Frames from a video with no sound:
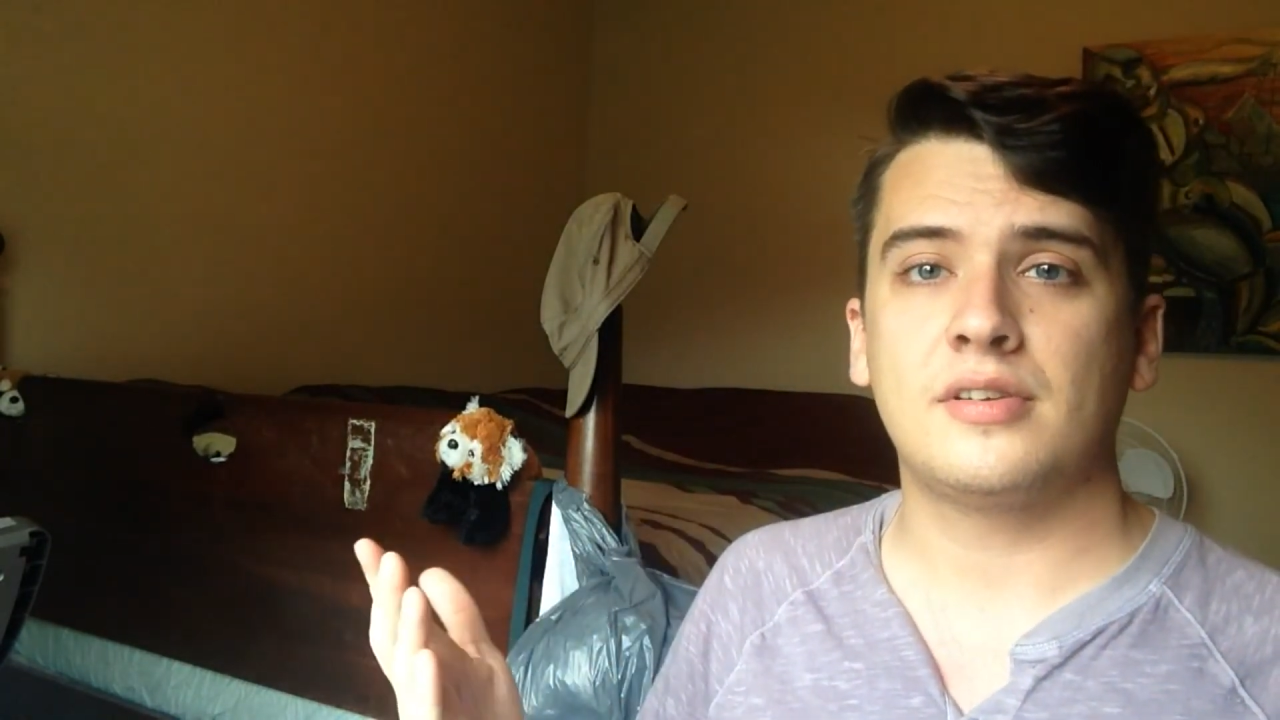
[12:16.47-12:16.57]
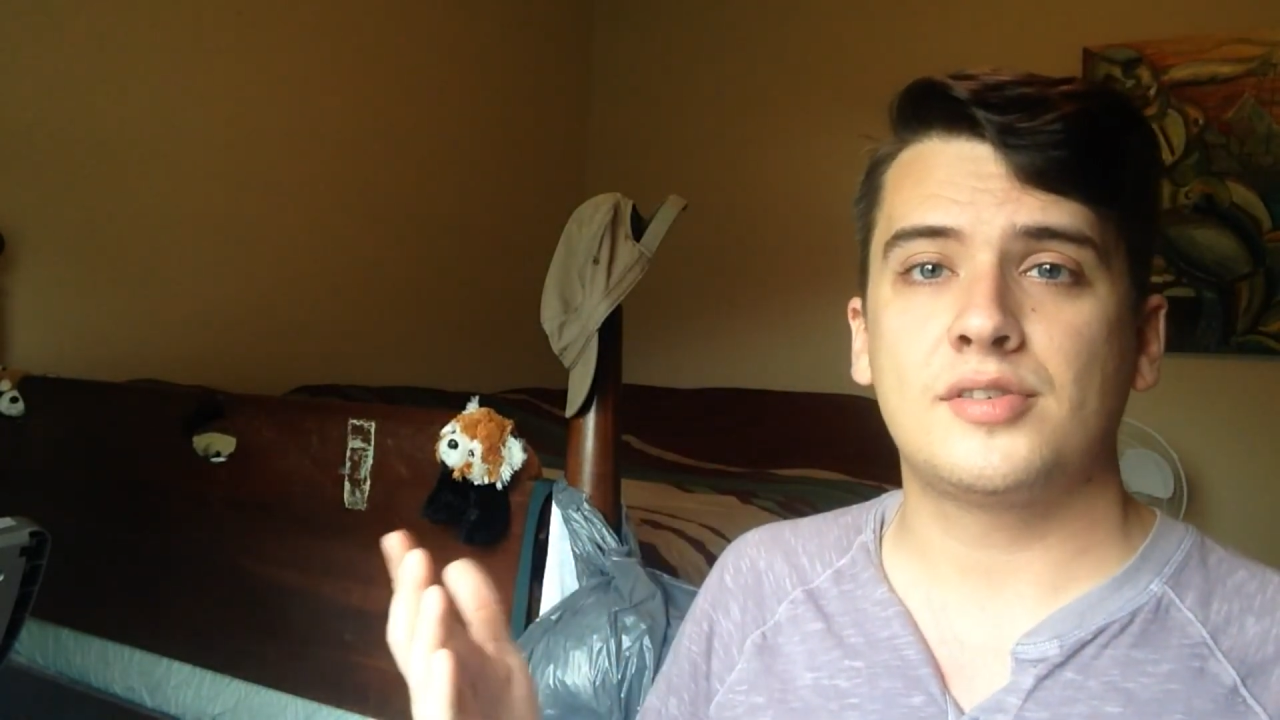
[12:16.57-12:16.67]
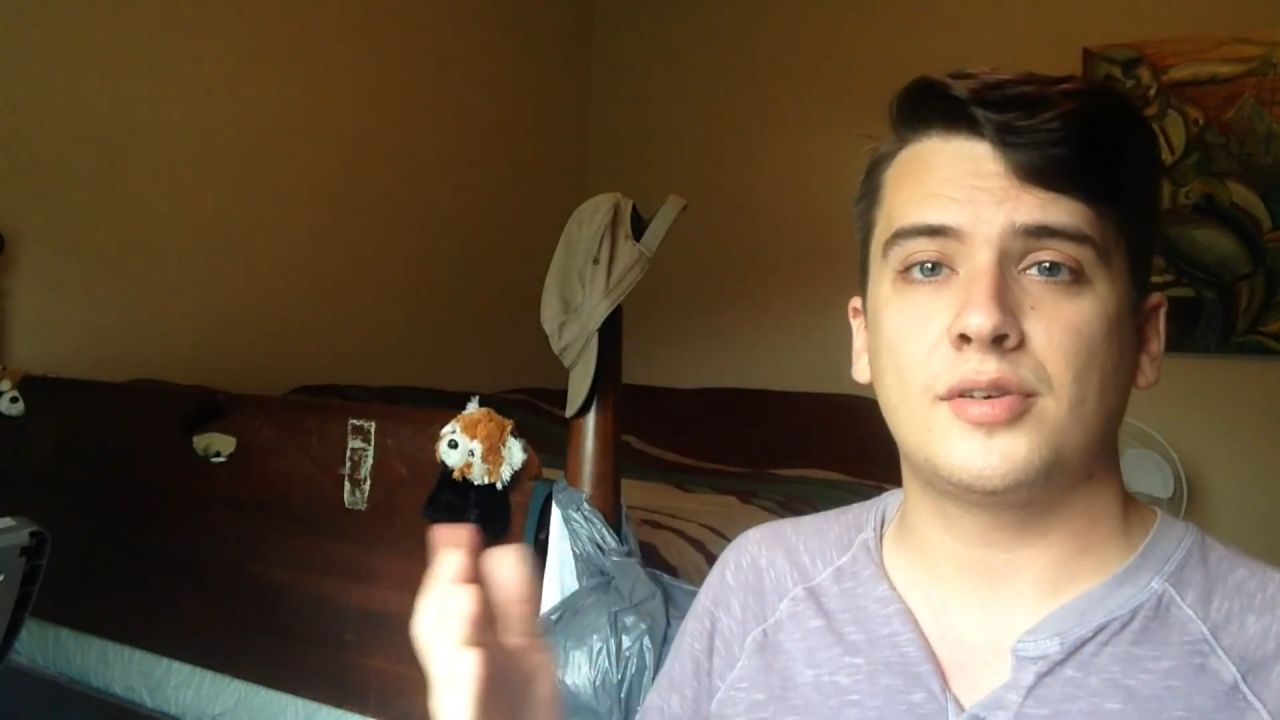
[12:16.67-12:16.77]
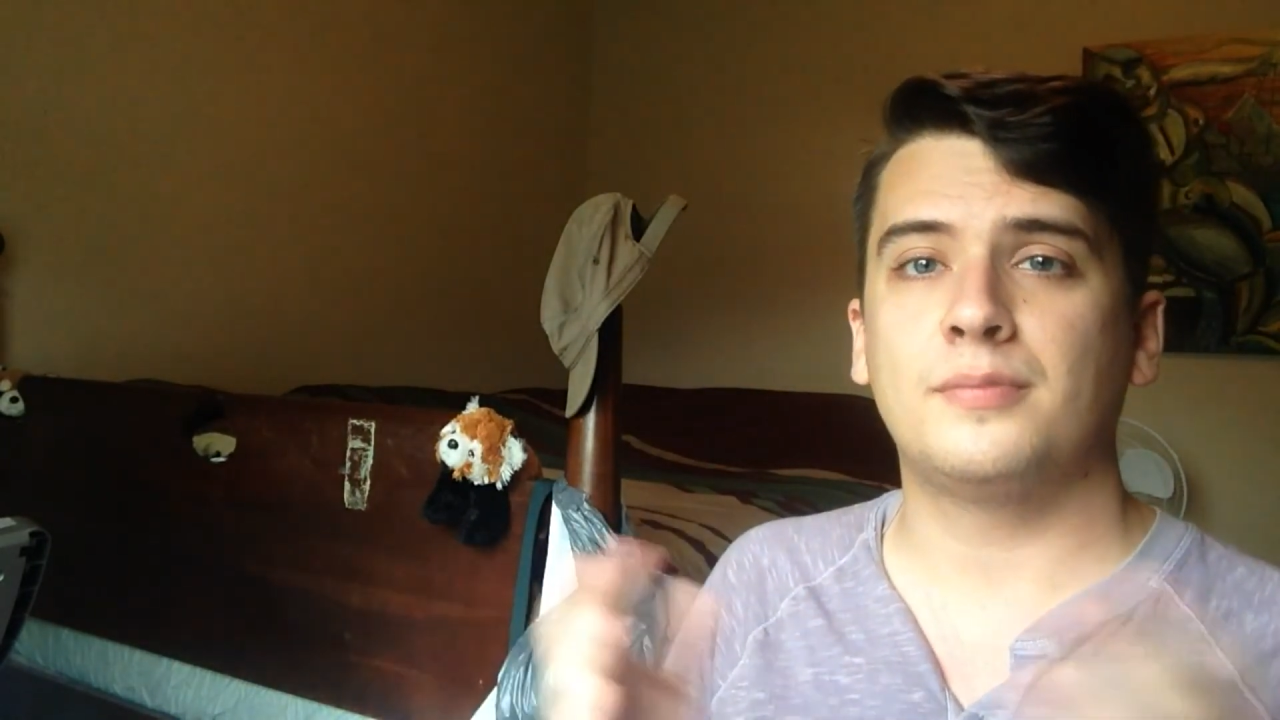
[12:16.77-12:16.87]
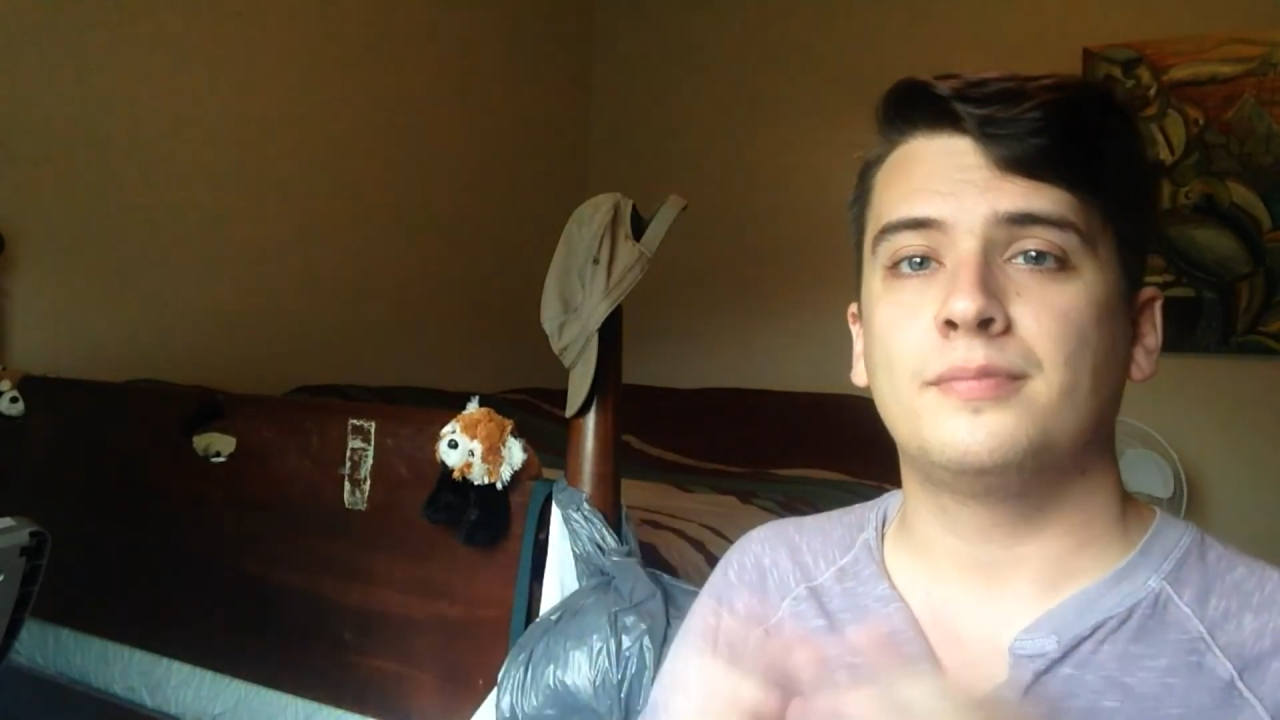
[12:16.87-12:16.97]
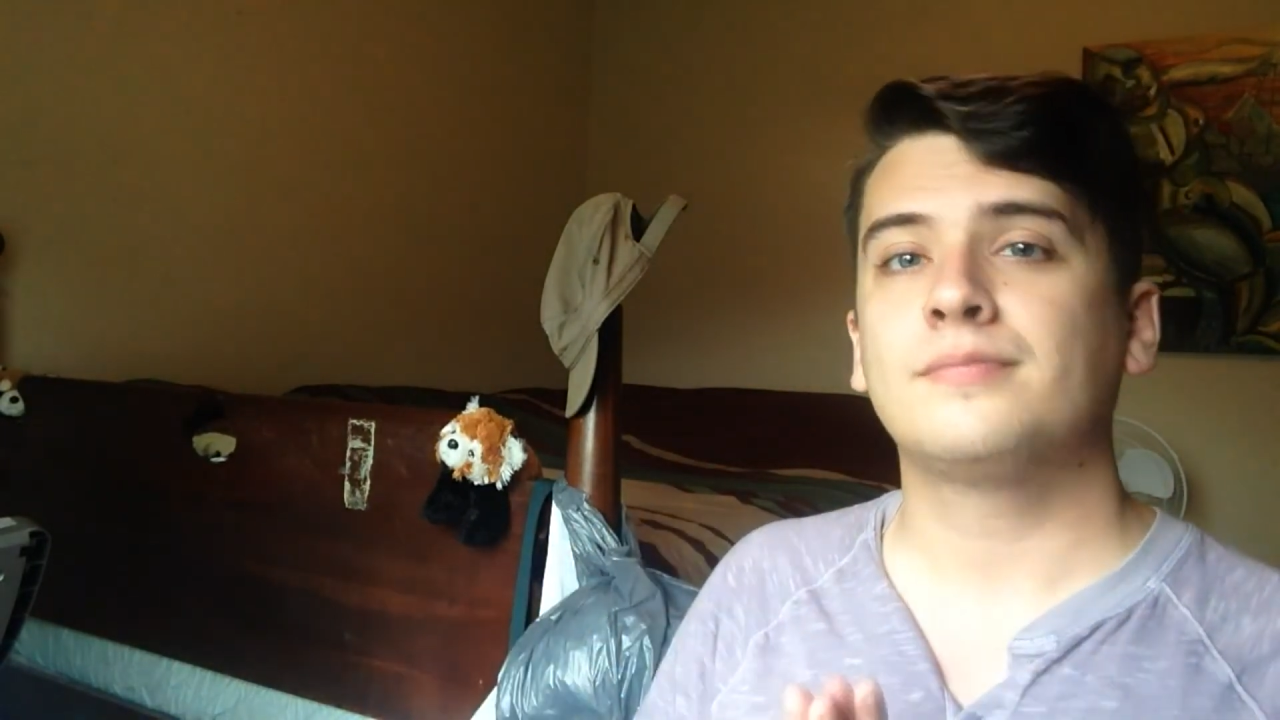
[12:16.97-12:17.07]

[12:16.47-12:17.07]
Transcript: So,